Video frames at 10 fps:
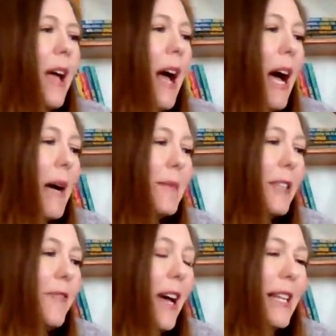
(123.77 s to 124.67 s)
To
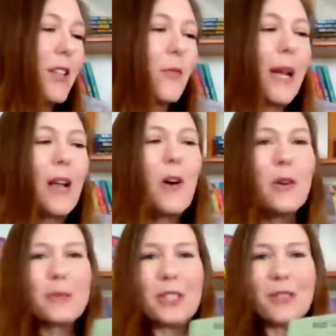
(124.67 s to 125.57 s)
find their way
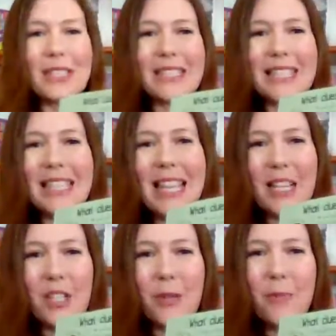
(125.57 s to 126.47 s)
home. So you can see they
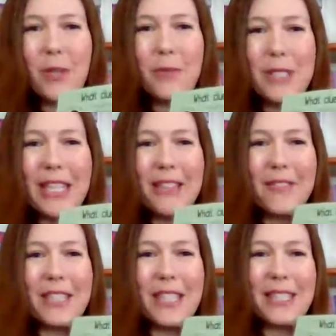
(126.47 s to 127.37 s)
actually poop to
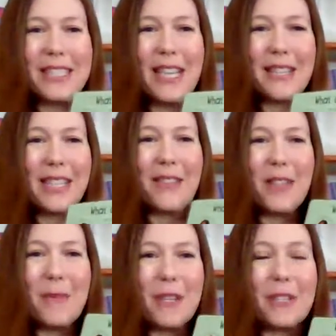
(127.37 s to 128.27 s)
give
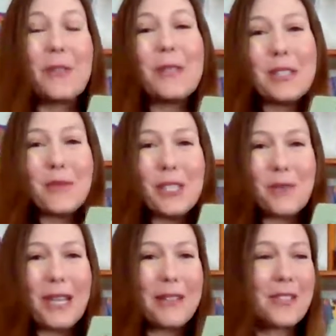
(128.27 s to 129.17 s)
them a clue as to which
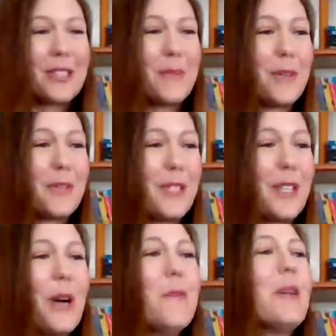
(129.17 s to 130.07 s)
way they're supposed to
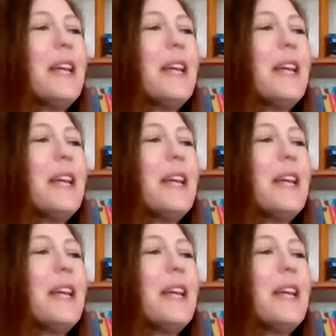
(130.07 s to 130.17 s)
go.